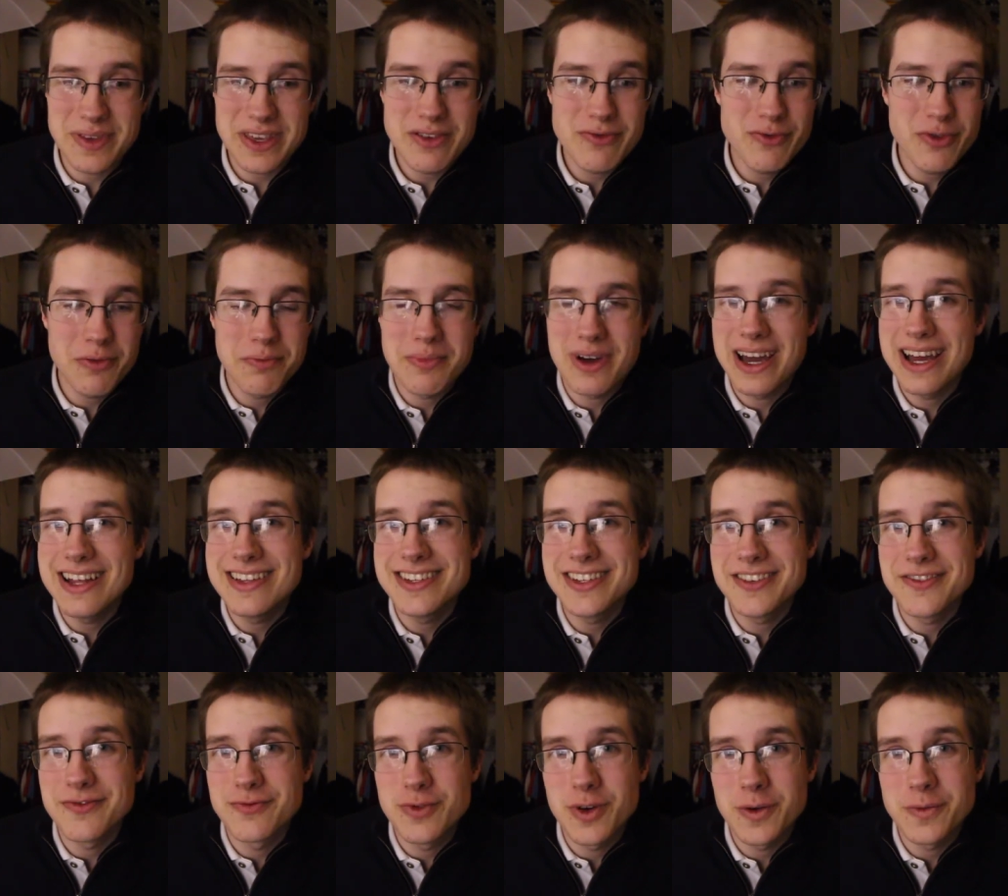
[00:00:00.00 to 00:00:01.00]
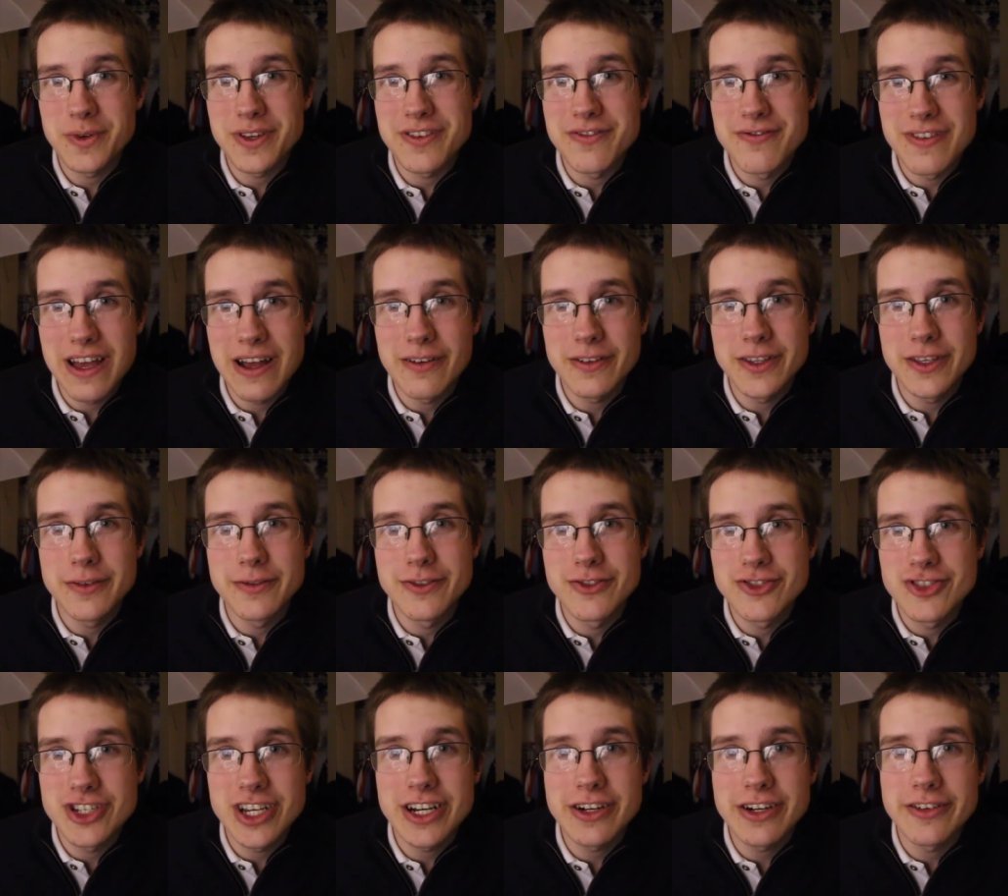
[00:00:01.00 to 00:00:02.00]
be reminded of what we value
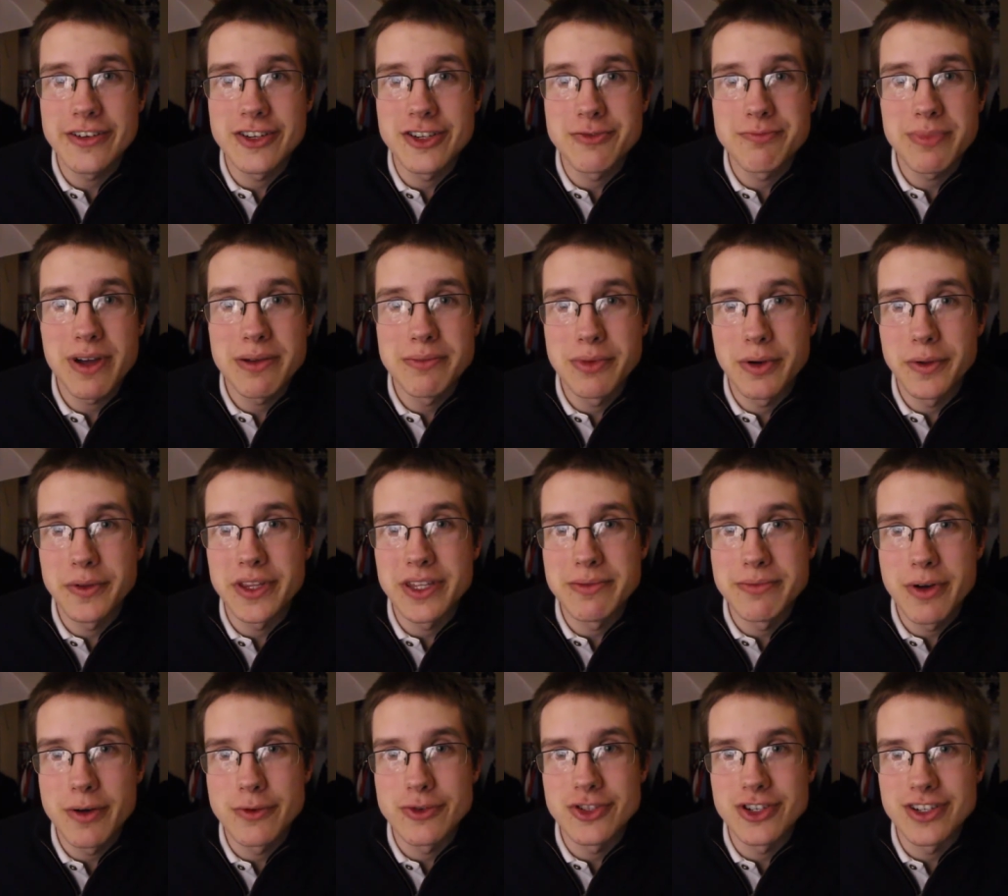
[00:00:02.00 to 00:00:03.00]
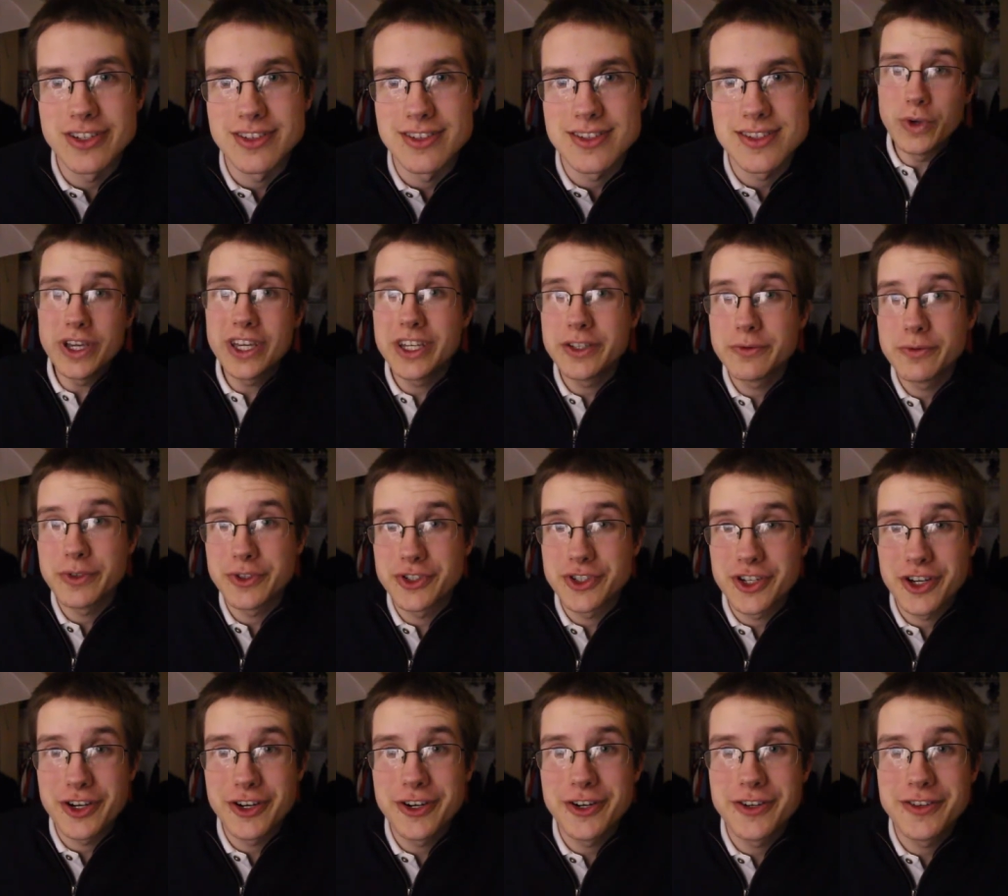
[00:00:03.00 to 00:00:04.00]
and cherish by both emotions. We can
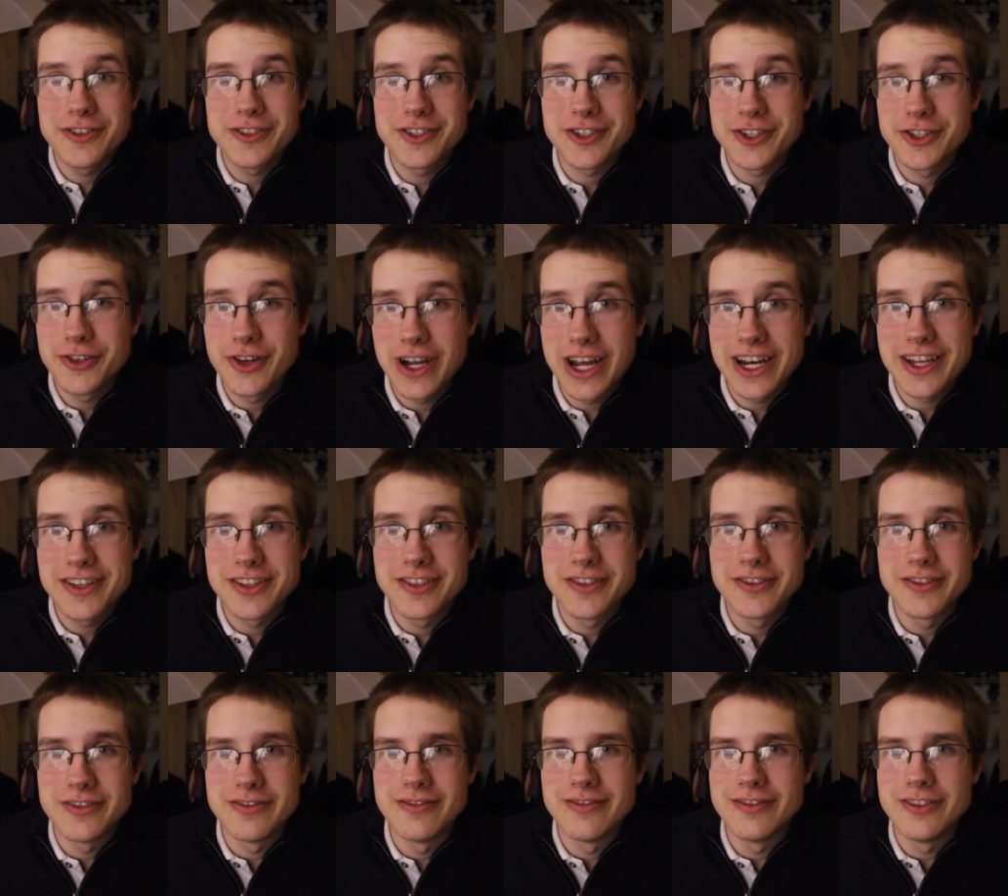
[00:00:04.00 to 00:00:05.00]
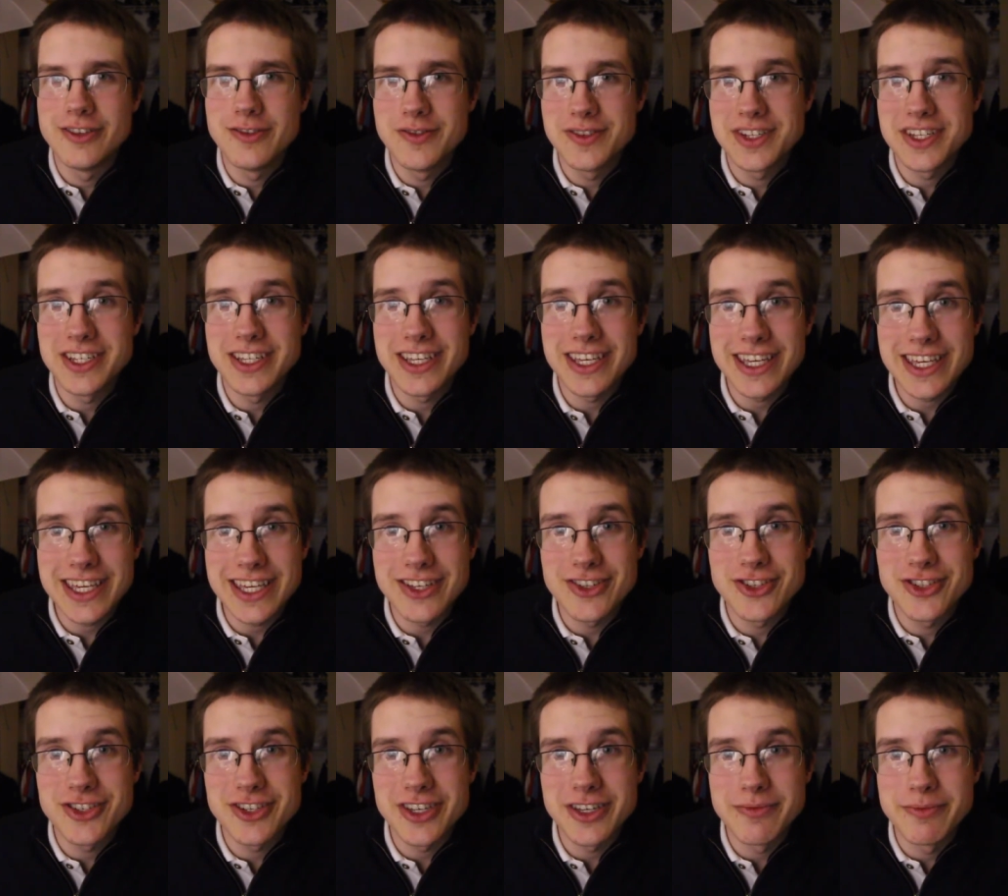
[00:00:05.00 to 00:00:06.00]
return to gratitude using each